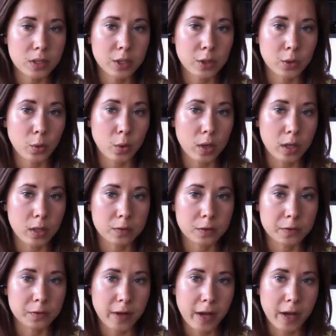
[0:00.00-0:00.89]
in oil for
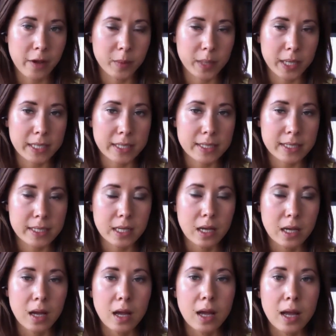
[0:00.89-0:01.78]
5 minutes.
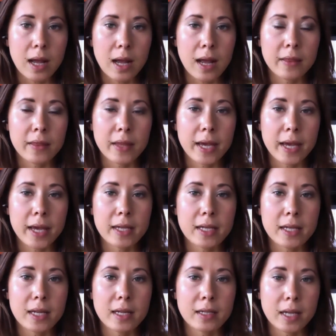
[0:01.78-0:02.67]
And then
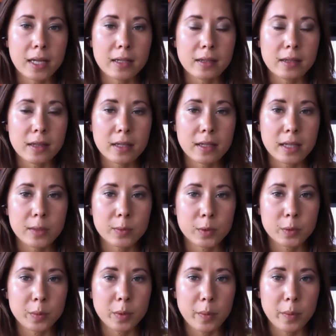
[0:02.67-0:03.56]
another thing that
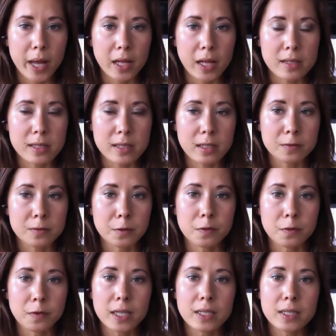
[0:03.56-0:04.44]
would be balancing for
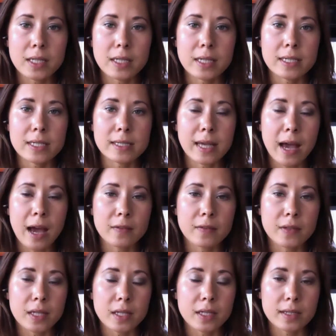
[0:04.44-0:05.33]
Vata is
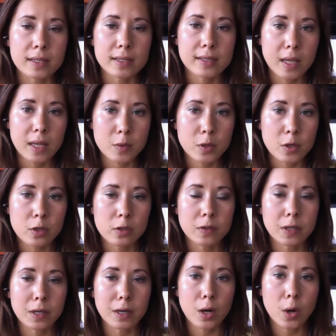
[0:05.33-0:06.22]
having some sort of
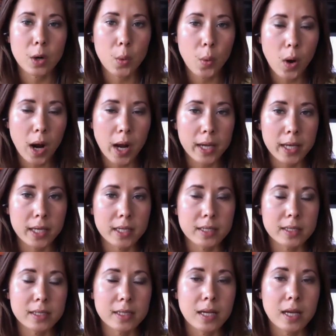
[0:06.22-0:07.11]
a
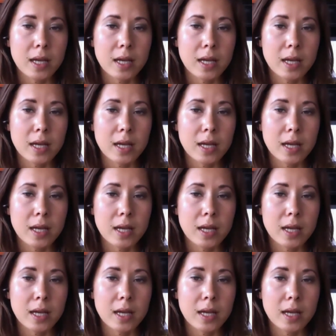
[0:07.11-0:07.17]
quiet